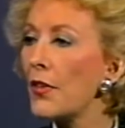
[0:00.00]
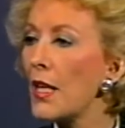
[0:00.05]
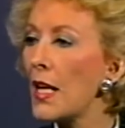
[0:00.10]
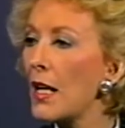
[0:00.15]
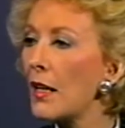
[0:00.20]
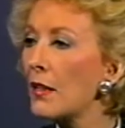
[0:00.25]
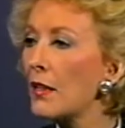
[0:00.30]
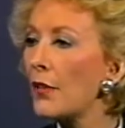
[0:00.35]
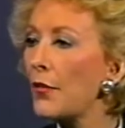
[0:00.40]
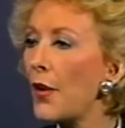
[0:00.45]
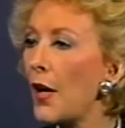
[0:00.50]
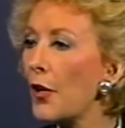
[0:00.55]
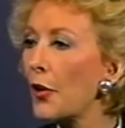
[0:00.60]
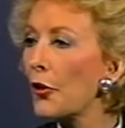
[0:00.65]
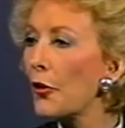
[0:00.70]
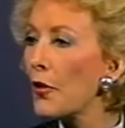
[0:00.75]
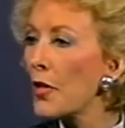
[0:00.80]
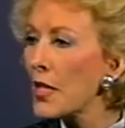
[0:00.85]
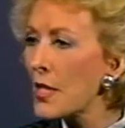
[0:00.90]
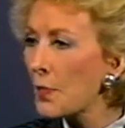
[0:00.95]
the end of
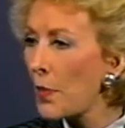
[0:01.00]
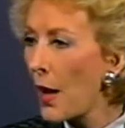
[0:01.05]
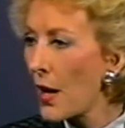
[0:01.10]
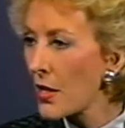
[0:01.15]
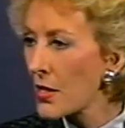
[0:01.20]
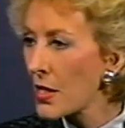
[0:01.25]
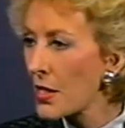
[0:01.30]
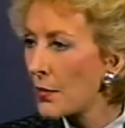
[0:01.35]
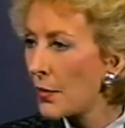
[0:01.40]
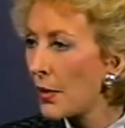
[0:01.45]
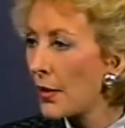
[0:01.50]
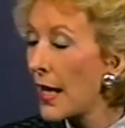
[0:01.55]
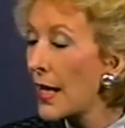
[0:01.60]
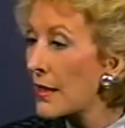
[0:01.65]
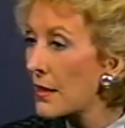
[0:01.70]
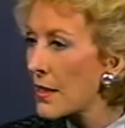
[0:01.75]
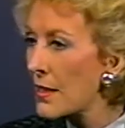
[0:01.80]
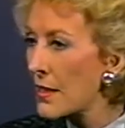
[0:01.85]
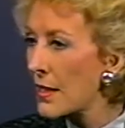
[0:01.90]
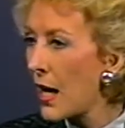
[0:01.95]
hunger is possible and
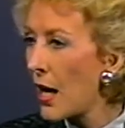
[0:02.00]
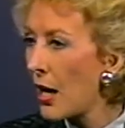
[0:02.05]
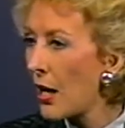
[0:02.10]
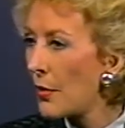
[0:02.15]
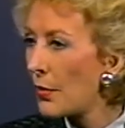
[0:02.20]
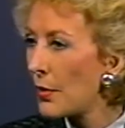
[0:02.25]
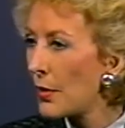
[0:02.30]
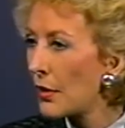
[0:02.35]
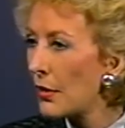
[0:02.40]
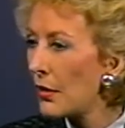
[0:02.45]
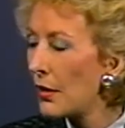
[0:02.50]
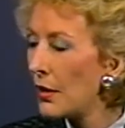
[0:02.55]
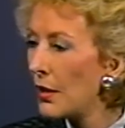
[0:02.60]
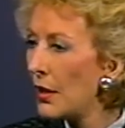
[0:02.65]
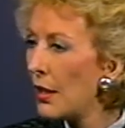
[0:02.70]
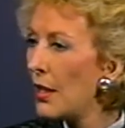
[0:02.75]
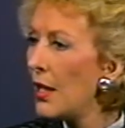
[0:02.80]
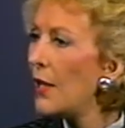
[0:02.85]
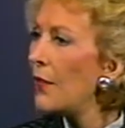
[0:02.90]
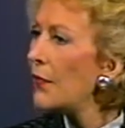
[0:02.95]
desirable.
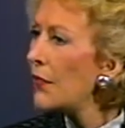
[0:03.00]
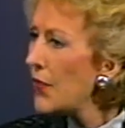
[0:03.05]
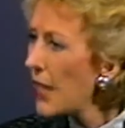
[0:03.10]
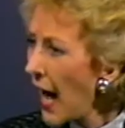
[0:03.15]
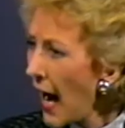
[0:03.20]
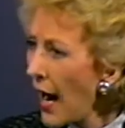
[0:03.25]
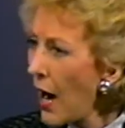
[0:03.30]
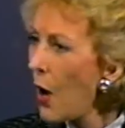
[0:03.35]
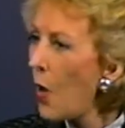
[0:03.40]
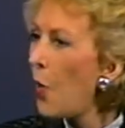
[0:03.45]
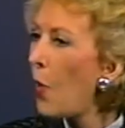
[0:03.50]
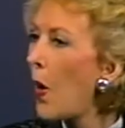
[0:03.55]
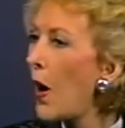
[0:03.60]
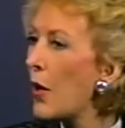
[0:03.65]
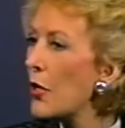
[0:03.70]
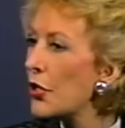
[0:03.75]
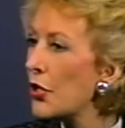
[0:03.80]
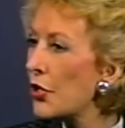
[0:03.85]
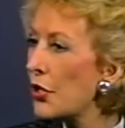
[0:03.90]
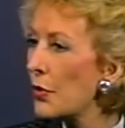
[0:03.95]
Now
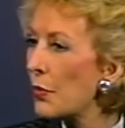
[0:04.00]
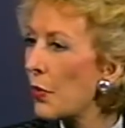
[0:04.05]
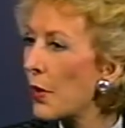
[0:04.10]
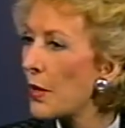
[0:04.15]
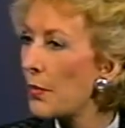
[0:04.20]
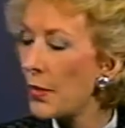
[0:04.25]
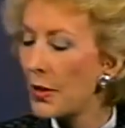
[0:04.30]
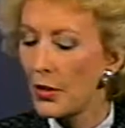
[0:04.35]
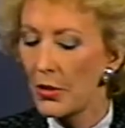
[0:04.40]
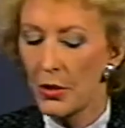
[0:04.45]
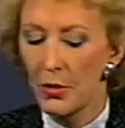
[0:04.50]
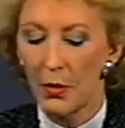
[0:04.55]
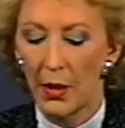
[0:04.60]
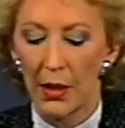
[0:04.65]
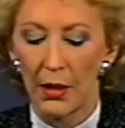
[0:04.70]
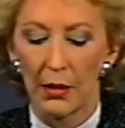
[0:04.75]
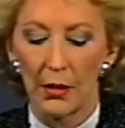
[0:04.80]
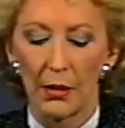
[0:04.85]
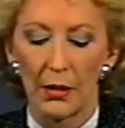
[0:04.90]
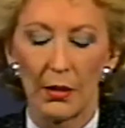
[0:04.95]
what should we be doing?
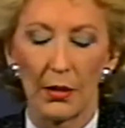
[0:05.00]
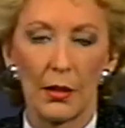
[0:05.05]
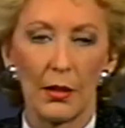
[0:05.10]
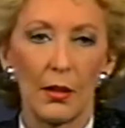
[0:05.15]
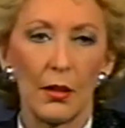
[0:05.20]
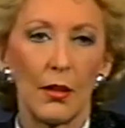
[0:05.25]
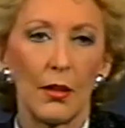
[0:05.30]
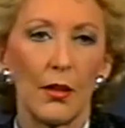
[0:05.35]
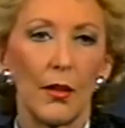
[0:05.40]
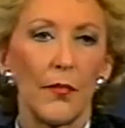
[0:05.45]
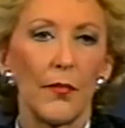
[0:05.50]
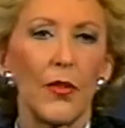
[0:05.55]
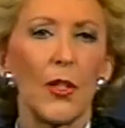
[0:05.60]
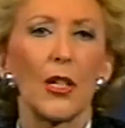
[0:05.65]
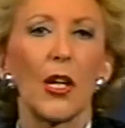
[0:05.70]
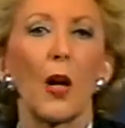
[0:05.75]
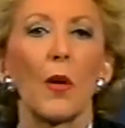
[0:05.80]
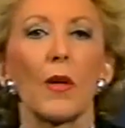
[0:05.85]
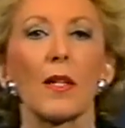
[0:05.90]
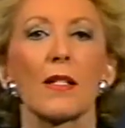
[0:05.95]
You
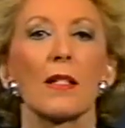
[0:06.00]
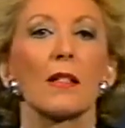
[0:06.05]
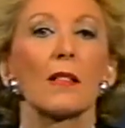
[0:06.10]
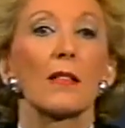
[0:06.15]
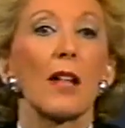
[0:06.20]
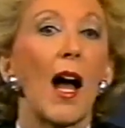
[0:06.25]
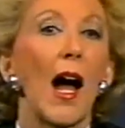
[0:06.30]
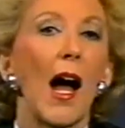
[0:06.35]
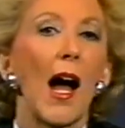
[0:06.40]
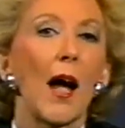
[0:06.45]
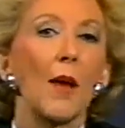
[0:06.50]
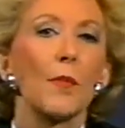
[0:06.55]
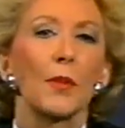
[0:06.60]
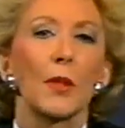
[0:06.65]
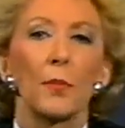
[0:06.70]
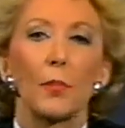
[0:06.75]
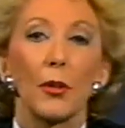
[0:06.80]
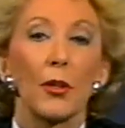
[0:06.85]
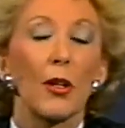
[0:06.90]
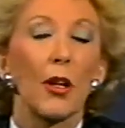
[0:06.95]
know, is it time to
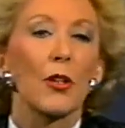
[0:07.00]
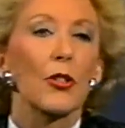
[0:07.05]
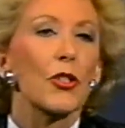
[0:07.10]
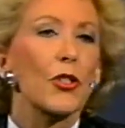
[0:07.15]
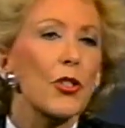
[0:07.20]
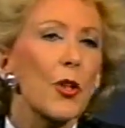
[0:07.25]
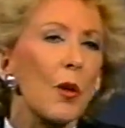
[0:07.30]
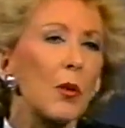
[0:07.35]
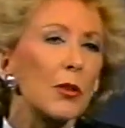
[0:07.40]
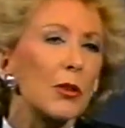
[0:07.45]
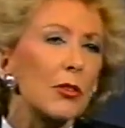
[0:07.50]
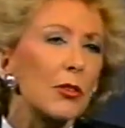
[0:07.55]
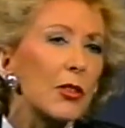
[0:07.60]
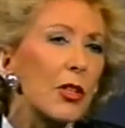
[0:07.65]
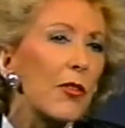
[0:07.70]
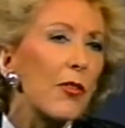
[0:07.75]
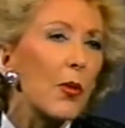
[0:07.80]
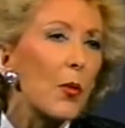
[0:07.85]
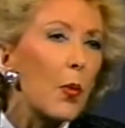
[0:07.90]
put our shoulder to the